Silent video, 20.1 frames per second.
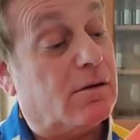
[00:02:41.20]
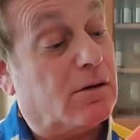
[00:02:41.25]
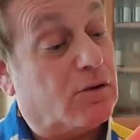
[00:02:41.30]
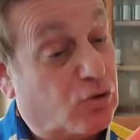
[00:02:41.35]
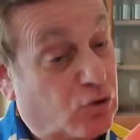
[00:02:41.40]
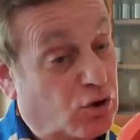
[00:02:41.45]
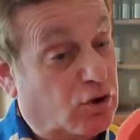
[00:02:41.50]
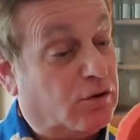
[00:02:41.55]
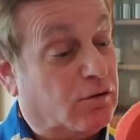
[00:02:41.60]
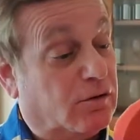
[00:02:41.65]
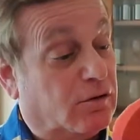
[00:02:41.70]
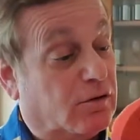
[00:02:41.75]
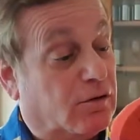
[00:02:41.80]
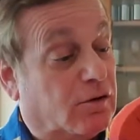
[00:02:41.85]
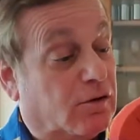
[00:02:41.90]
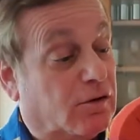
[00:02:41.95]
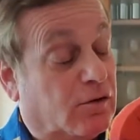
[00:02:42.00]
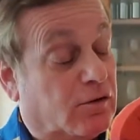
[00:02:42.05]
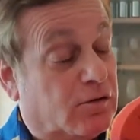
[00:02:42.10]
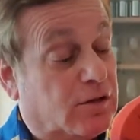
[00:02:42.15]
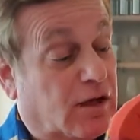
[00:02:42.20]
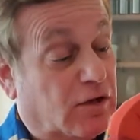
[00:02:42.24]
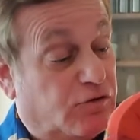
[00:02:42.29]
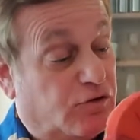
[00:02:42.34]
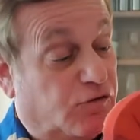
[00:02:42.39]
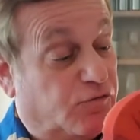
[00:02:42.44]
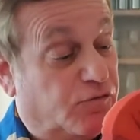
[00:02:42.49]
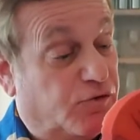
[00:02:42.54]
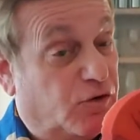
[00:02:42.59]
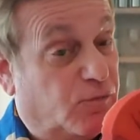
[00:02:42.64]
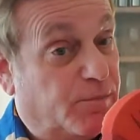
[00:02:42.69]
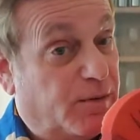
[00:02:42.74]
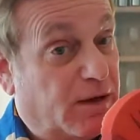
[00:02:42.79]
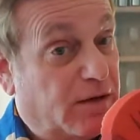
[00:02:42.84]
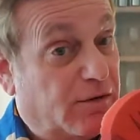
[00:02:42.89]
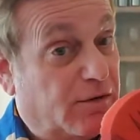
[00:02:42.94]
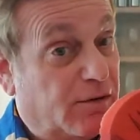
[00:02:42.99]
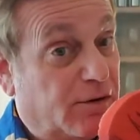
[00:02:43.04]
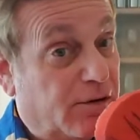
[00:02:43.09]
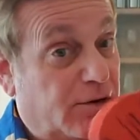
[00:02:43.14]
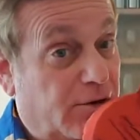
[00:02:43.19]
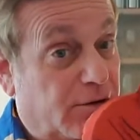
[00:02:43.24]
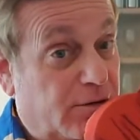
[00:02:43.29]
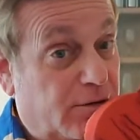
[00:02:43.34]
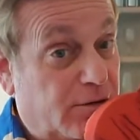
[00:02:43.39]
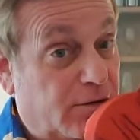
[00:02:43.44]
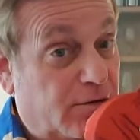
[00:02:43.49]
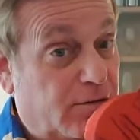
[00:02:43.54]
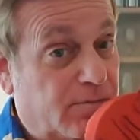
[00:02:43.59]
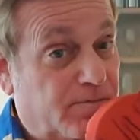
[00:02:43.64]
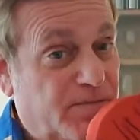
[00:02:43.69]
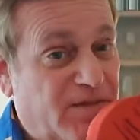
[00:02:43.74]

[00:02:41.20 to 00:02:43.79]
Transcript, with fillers: Good. Now, do you feel better? I do.